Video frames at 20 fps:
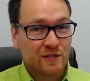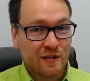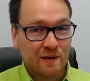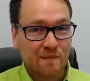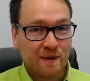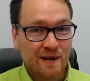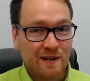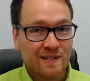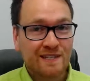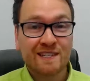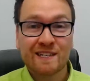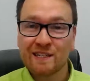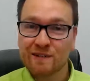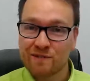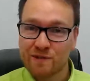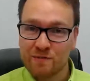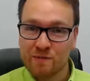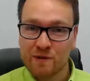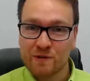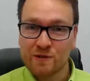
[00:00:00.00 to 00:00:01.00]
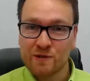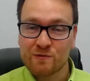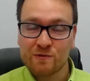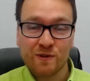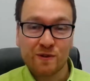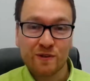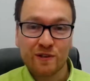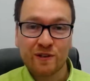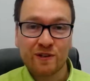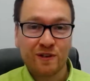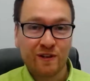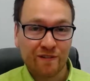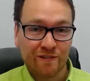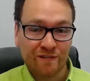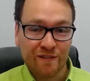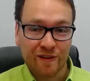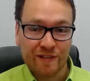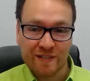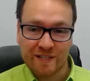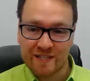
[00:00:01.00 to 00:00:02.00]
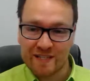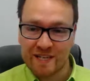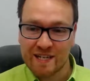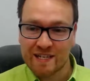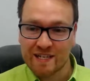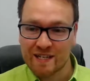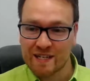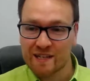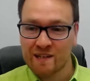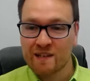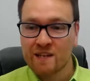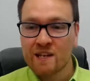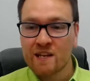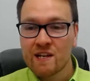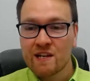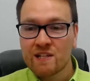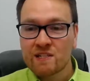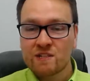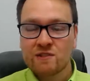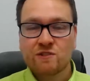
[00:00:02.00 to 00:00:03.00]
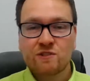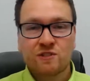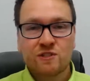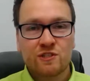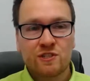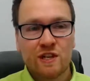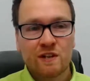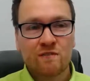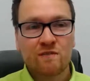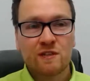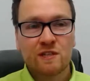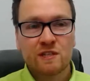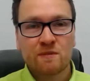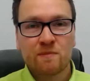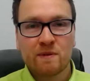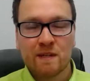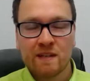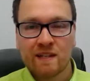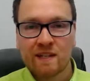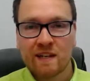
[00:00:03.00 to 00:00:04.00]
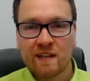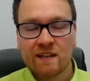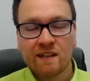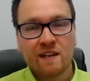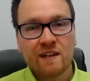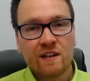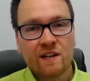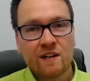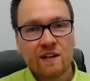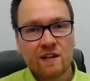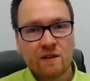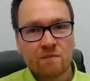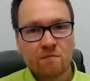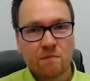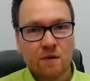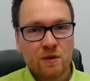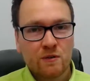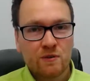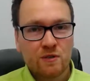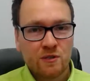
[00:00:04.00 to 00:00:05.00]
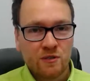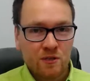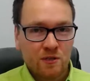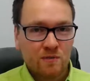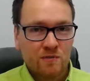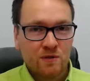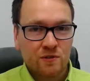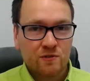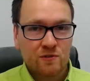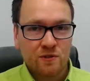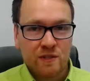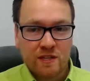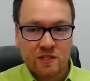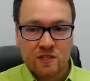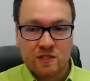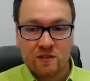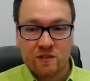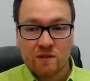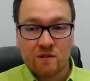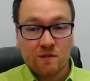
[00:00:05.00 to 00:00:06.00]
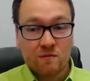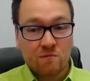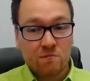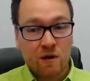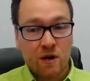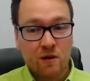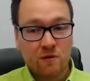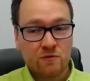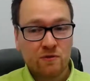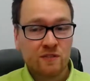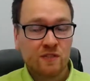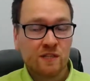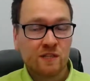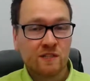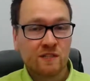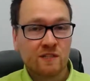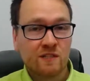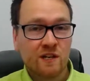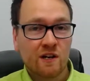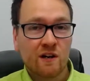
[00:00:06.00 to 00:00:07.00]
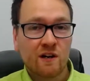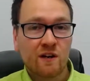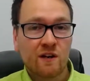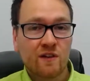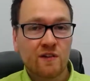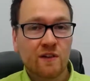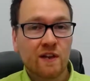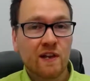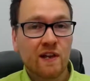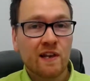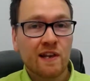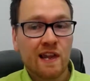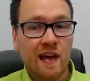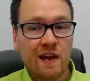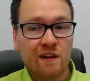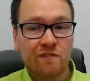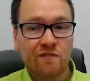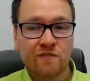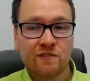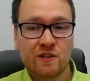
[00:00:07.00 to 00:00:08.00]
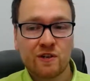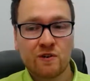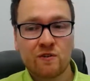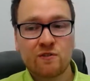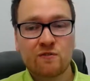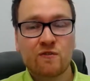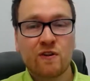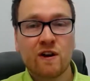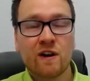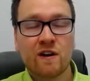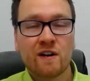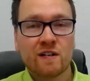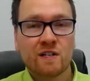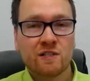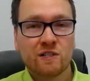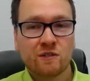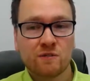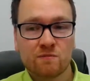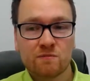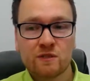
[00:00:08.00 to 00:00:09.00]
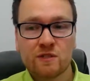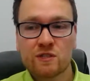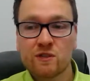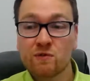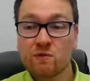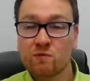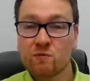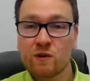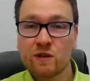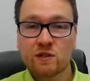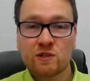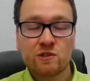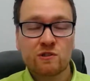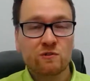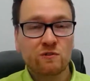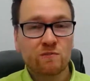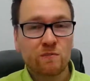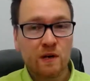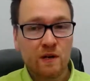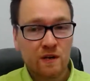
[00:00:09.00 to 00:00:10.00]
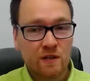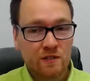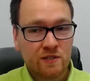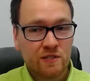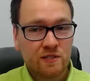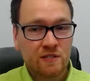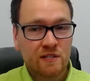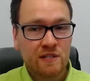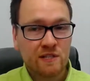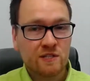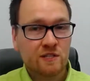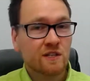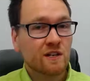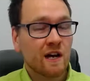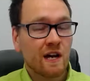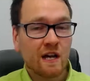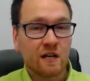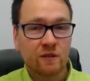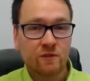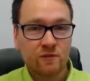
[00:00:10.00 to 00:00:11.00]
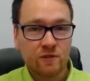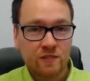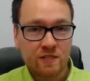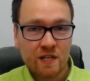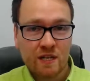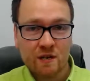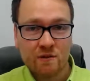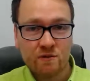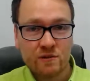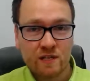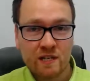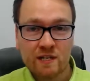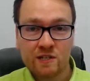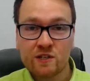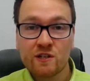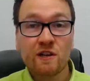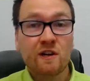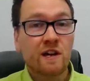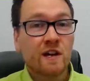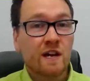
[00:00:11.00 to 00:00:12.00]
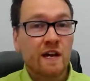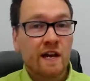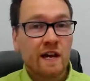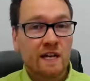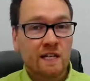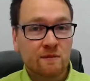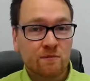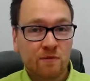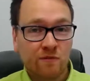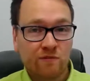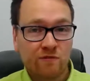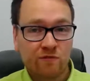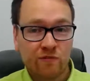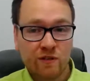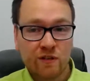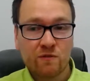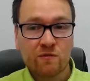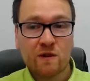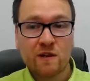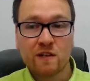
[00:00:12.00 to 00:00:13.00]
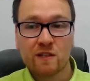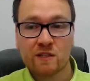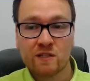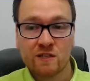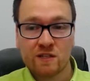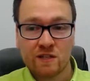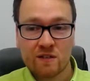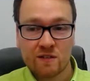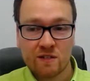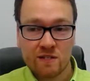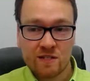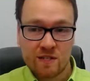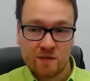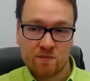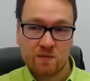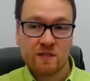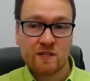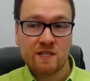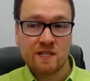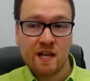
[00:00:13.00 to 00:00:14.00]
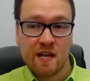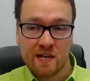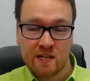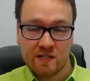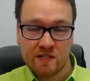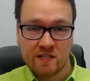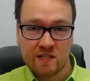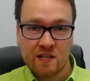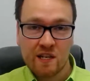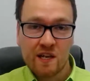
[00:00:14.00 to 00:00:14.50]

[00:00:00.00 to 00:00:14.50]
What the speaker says: of mind. And if it's posted wrong, you can't find it as easily. So generally speaking, most nominal ledger postings are the leftover items once your purchase ledger and your sales ledger has been fully reconciled and up to date.